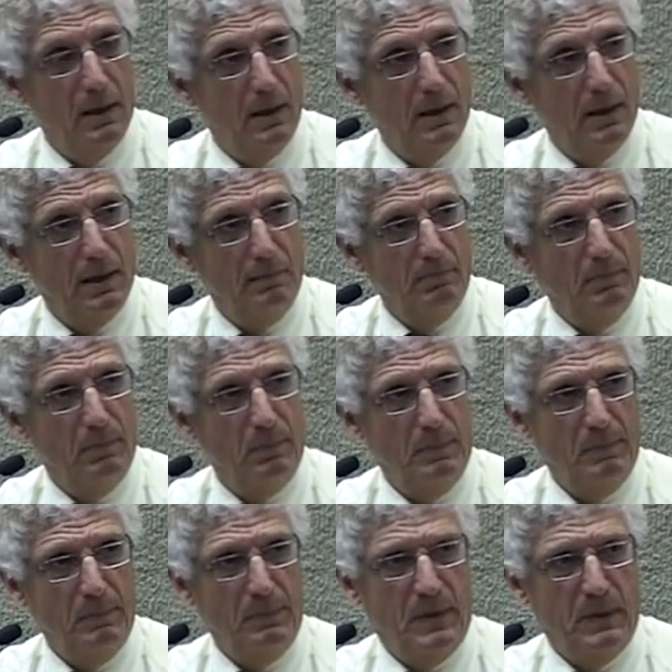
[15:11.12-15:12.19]

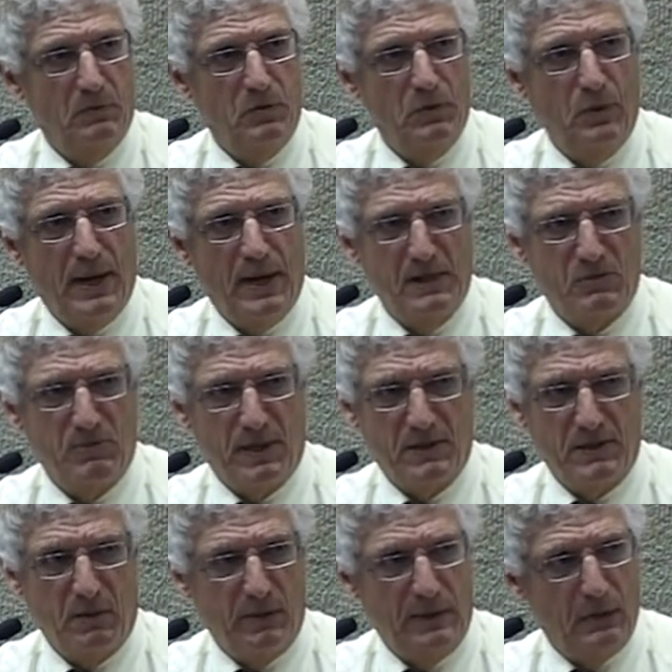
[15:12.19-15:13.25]
The two
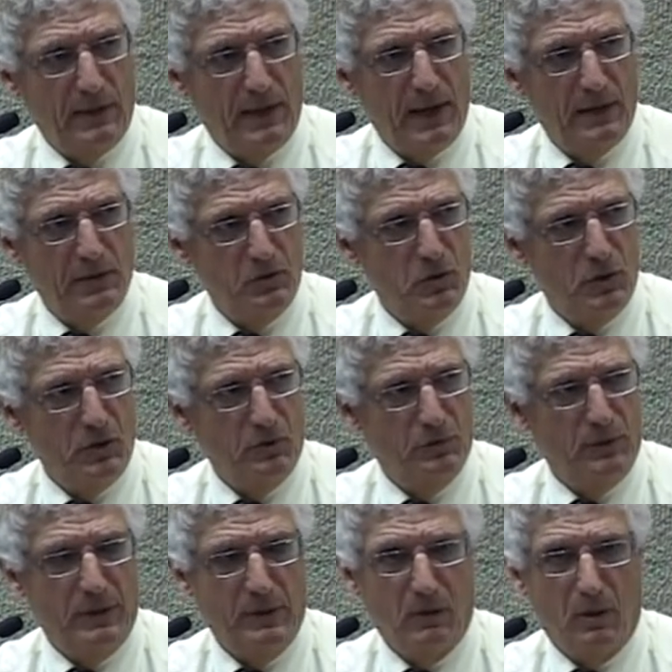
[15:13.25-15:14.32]
aspects that we look at in
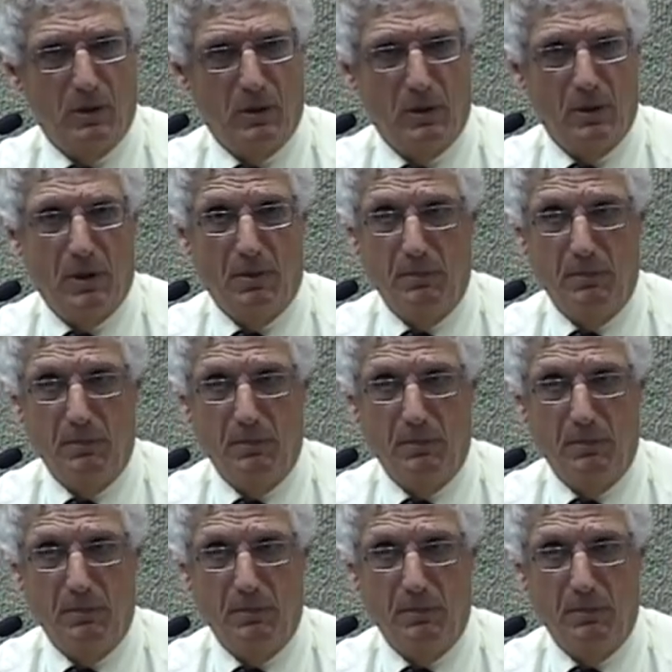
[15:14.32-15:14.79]
children are